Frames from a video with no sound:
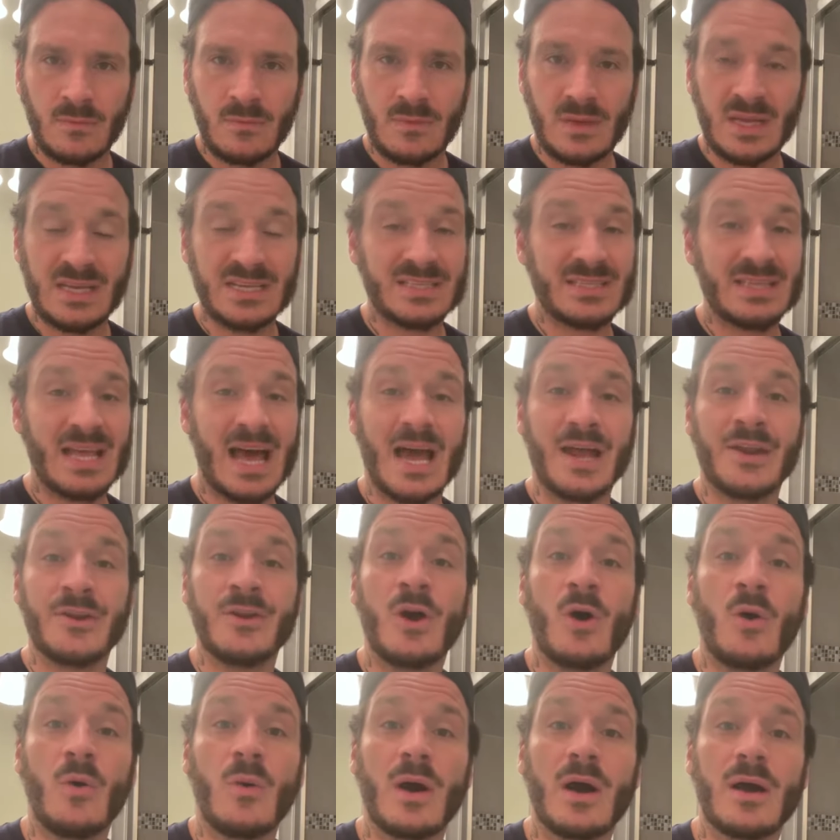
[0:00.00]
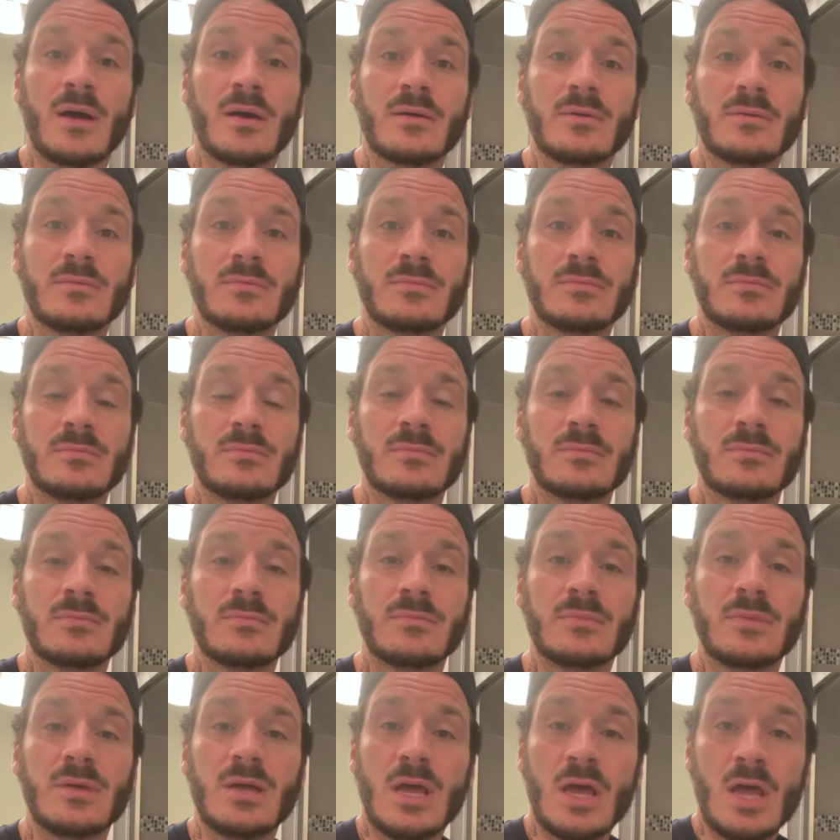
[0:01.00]
is not Noah.
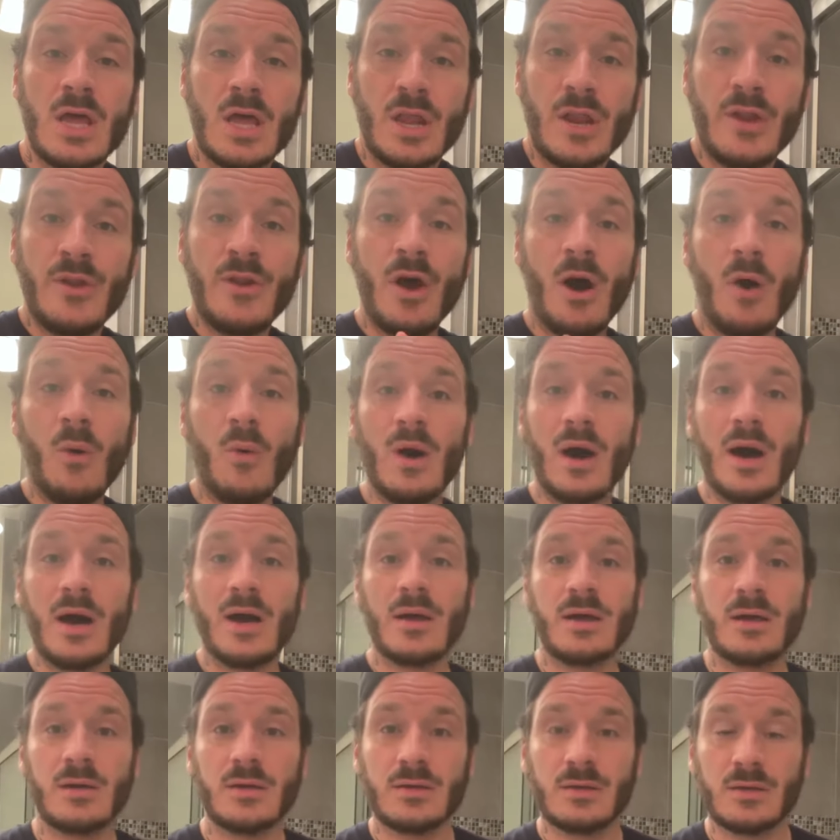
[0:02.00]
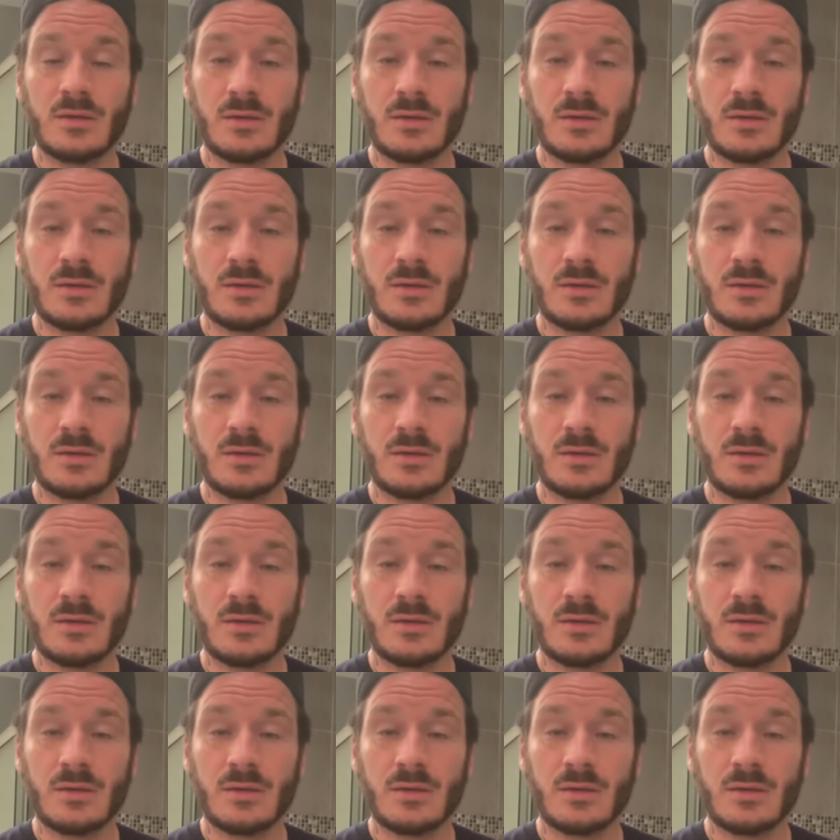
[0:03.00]
Noah